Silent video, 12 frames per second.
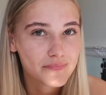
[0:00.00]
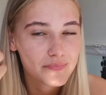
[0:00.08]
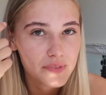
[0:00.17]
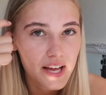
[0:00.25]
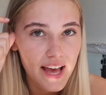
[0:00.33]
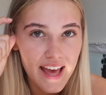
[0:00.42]

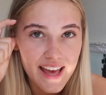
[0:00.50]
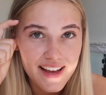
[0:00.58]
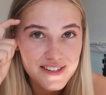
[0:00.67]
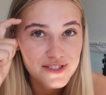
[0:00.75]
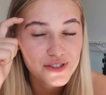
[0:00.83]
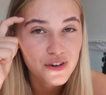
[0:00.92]
that
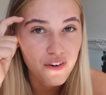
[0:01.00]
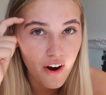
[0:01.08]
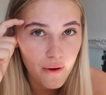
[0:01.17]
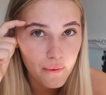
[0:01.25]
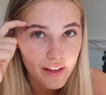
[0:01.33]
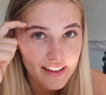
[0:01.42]
hair doesn't
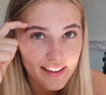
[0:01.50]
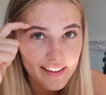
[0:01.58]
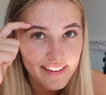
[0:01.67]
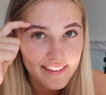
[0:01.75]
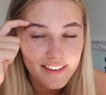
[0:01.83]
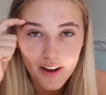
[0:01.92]
grow here
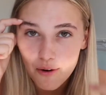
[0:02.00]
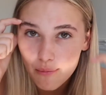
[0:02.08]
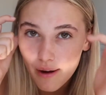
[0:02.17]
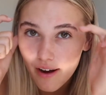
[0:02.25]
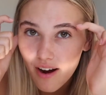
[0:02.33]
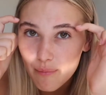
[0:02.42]
like on
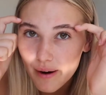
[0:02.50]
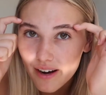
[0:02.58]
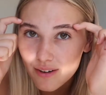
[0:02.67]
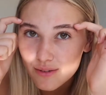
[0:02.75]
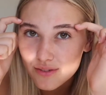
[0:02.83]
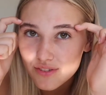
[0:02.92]
my
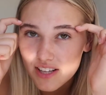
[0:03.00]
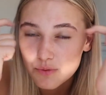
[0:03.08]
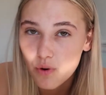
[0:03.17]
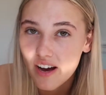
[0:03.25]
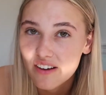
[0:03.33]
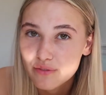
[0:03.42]
eyebrows that's
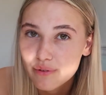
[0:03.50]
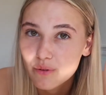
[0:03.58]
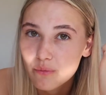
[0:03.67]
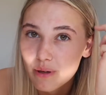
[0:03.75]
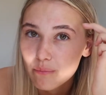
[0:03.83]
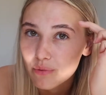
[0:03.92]
why i have to fill
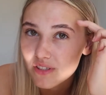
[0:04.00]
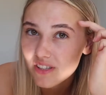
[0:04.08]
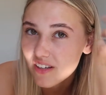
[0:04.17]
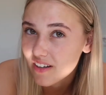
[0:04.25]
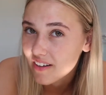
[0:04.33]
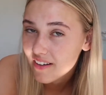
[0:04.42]
them in because
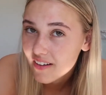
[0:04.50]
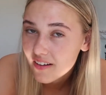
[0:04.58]
look